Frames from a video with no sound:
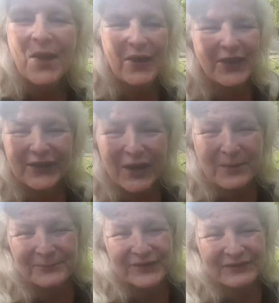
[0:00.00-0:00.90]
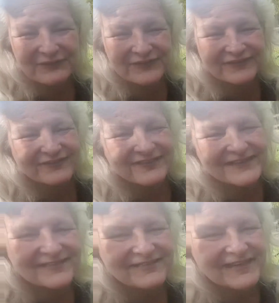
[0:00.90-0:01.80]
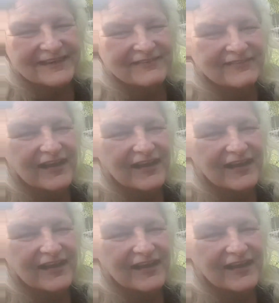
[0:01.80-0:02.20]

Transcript: and I can't pronounce this. This is